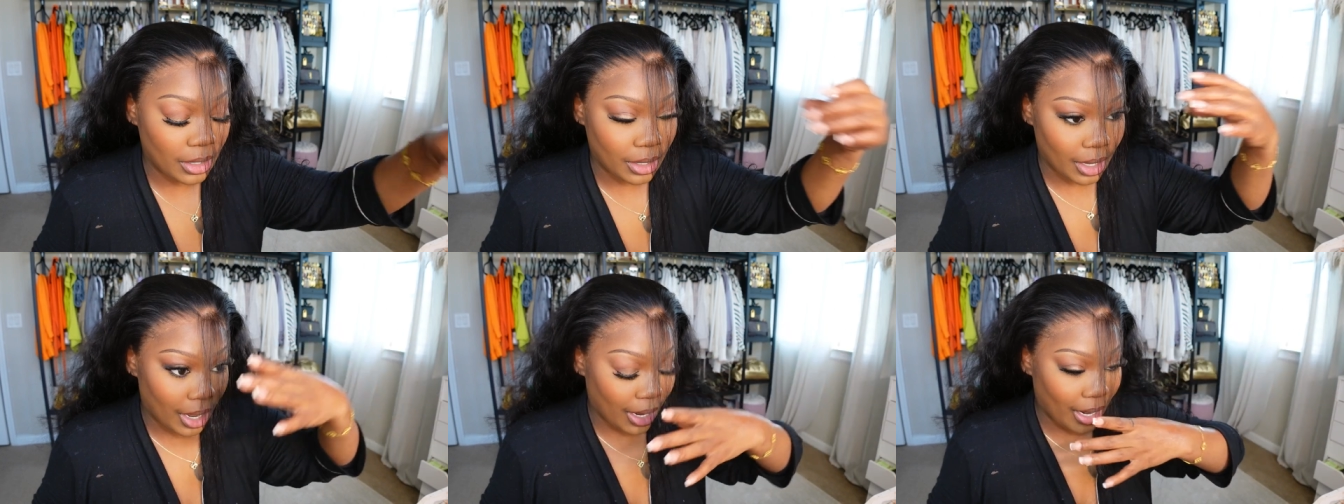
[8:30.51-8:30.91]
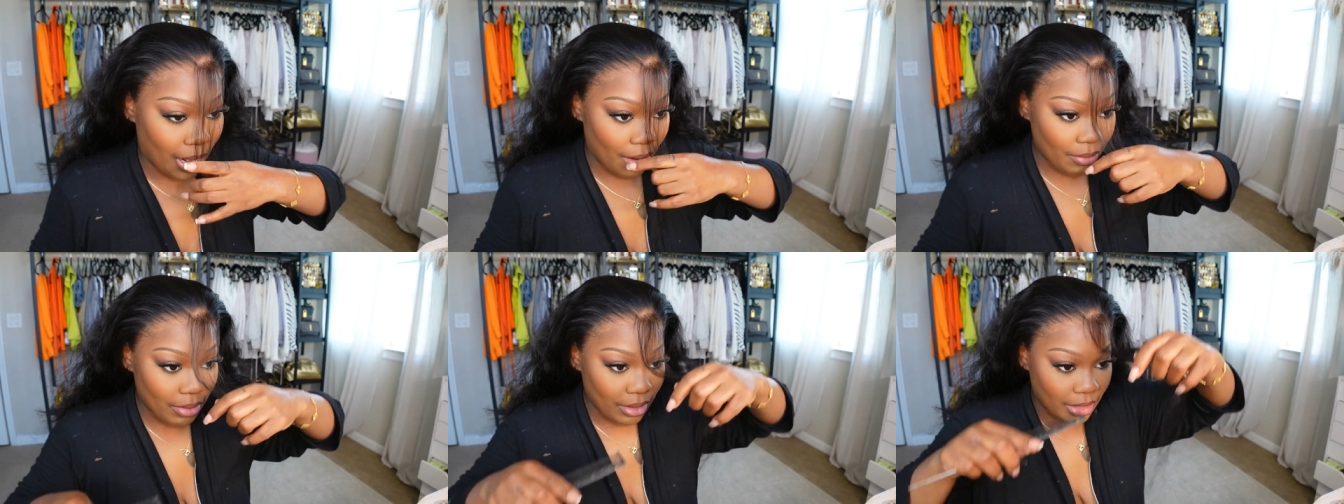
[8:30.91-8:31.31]
Like,
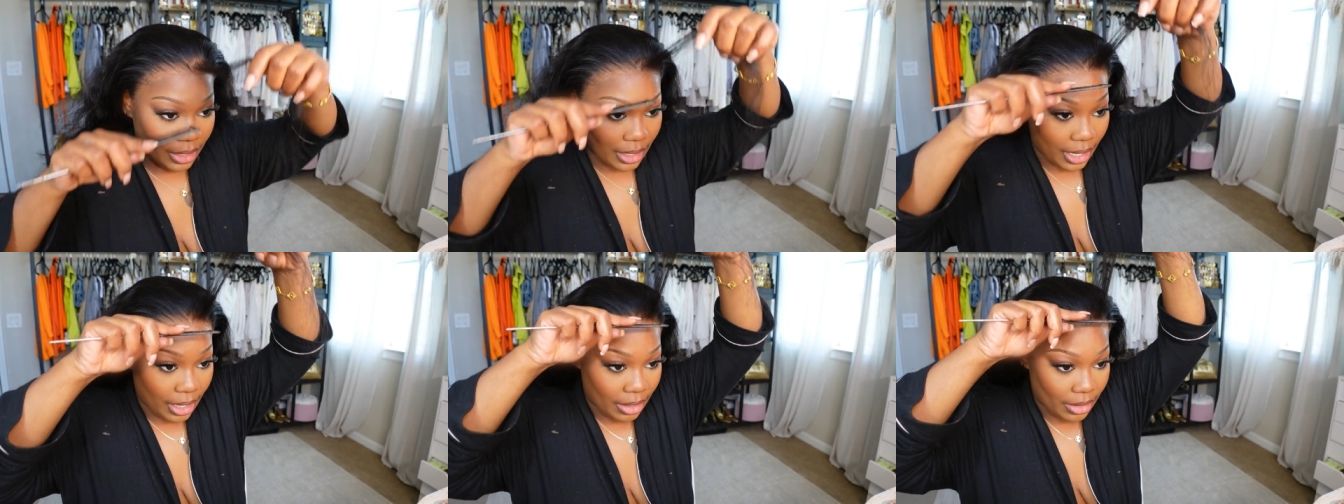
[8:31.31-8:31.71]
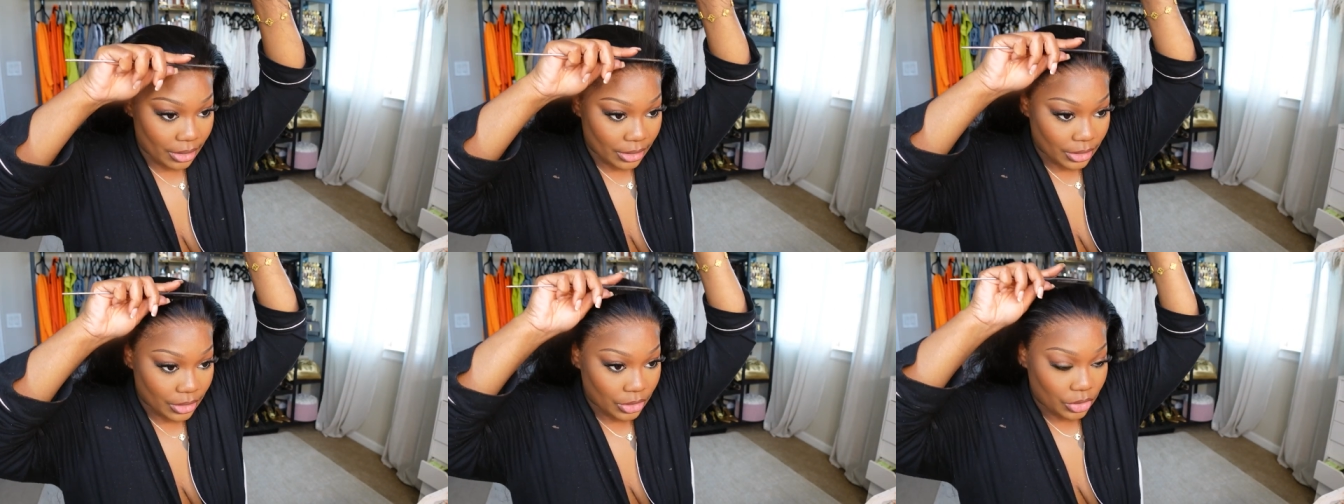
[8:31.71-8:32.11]
i rather the hair
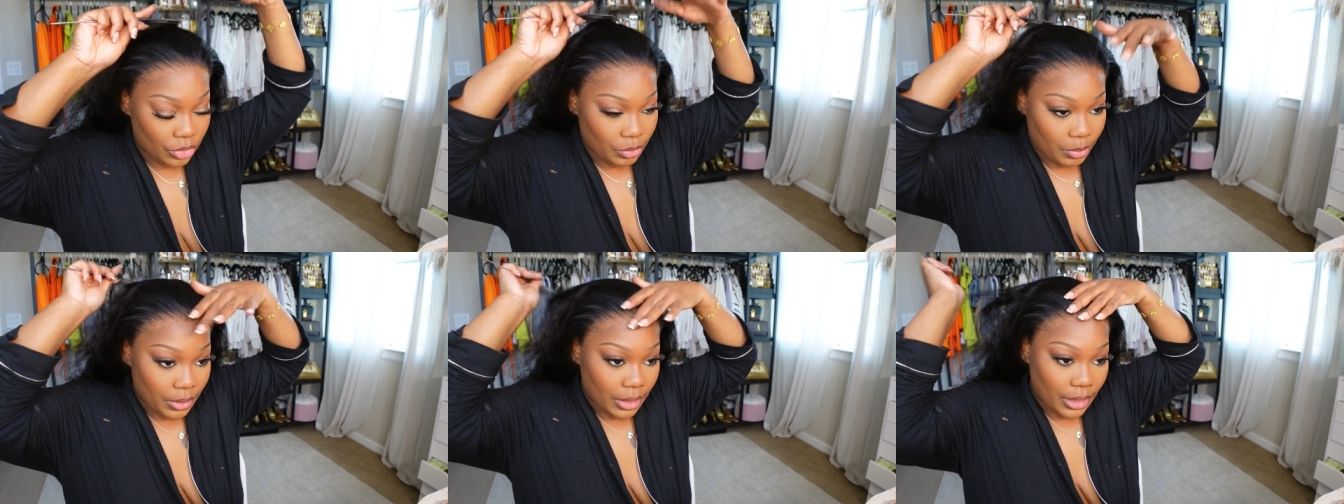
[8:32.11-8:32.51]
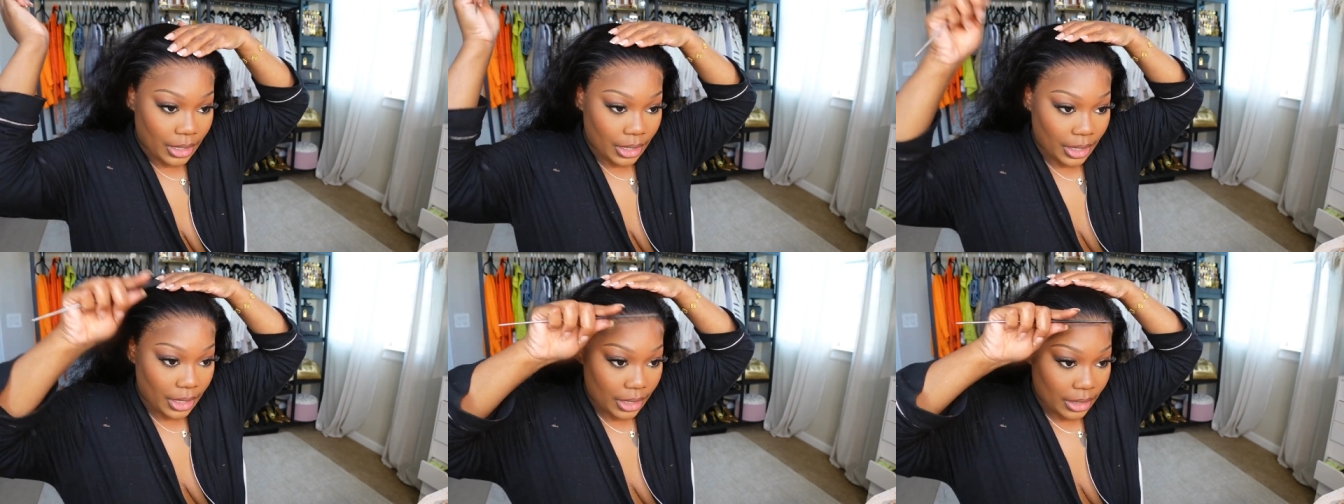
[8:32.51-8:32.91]
look super
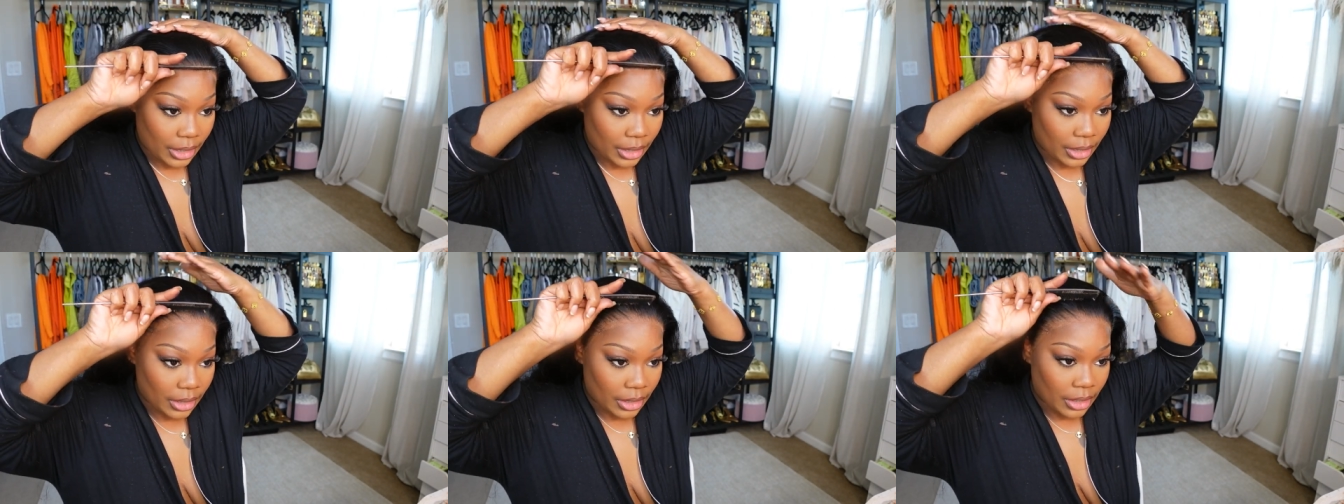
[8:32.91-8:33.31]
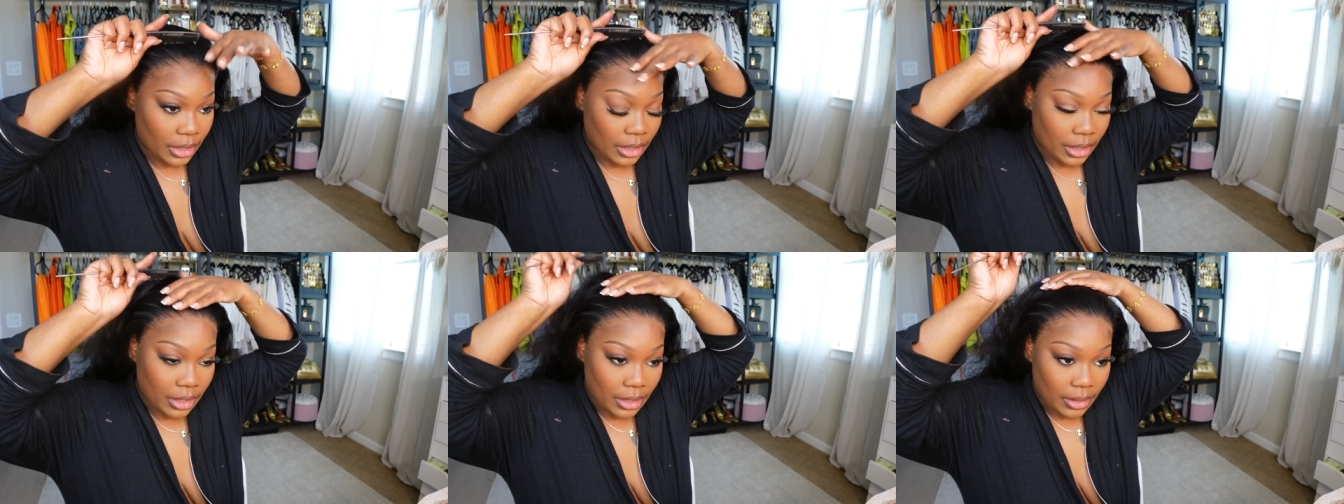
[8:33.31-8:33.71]
thin
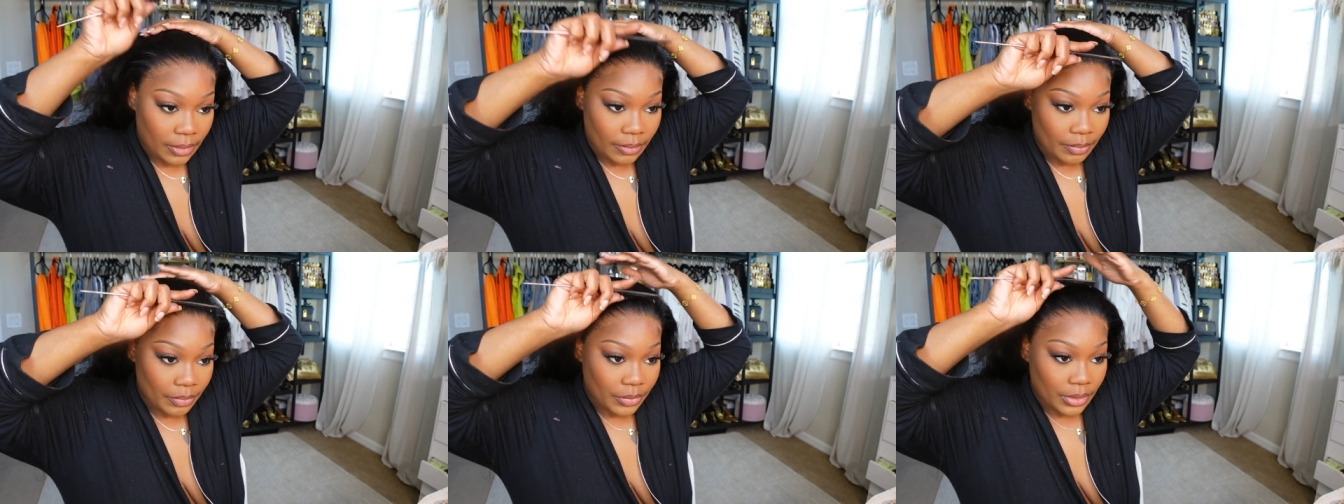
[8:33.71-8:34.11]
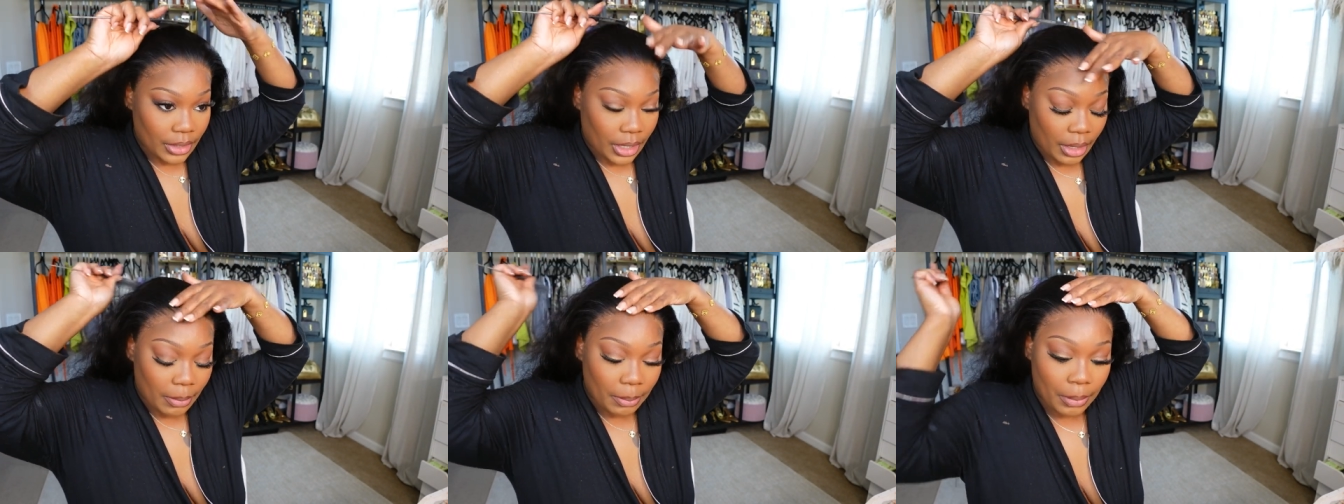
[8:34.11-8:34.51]

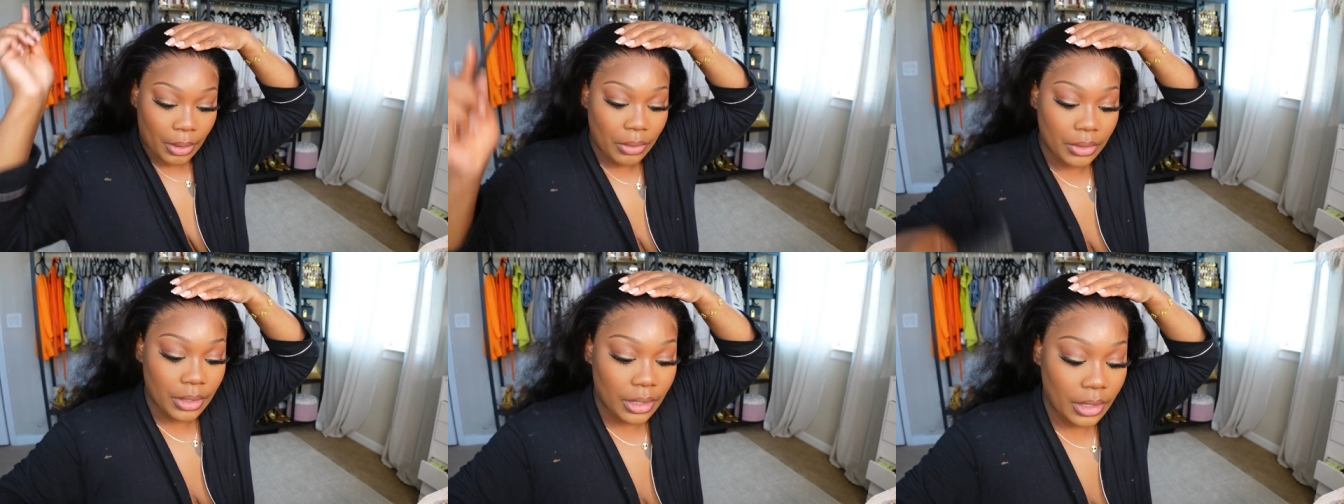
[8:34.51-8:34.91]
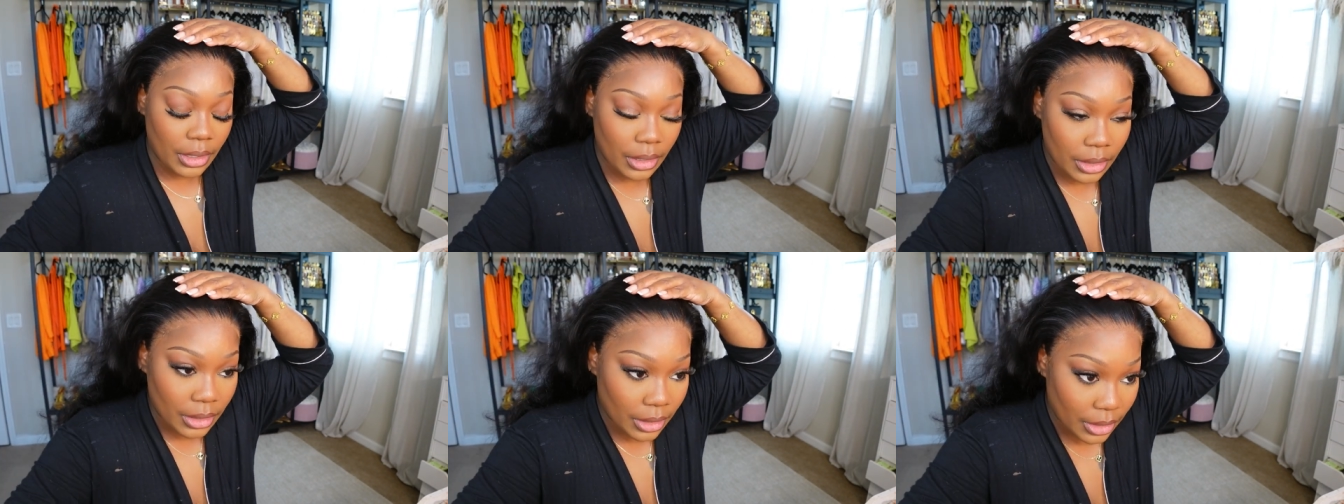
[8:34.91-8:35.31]
than bulky.